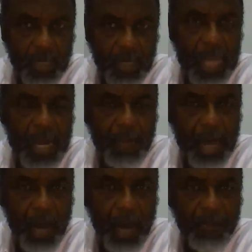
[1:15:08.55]
They got a
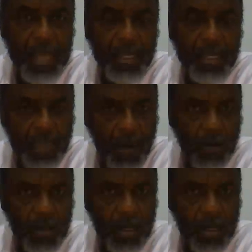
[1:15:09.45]
mouth. They can talk.
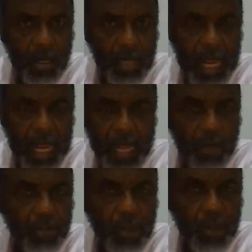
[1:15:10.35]
They ain't usurping